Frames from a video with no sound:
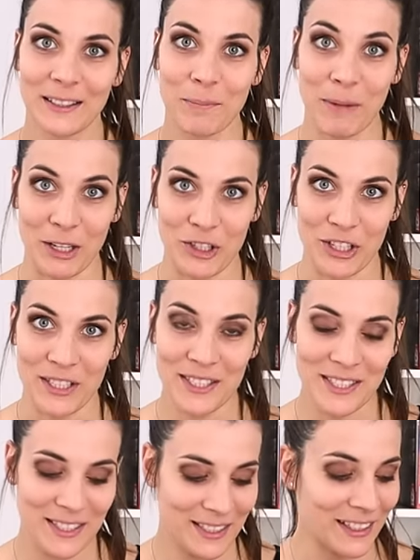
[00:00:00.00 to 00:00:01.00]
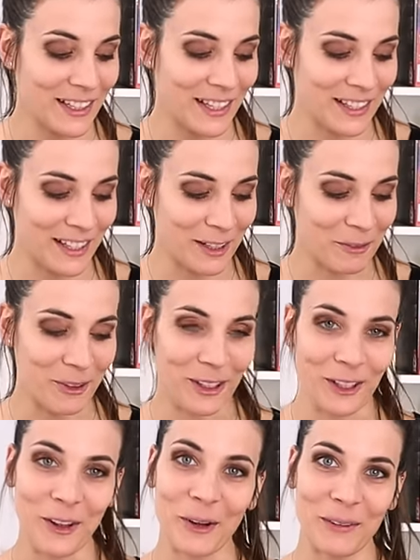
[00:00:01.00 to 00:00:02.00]
matches, and then I'm gonna
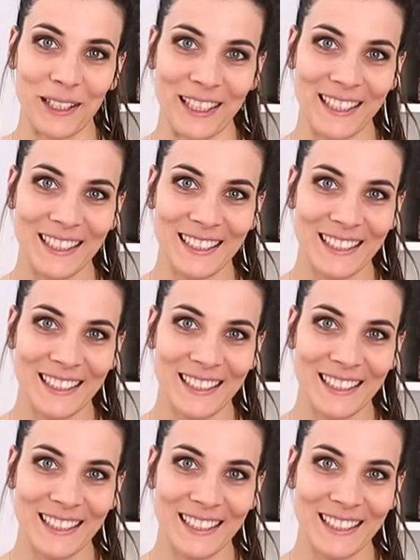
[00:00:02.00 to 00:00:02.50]
copy it,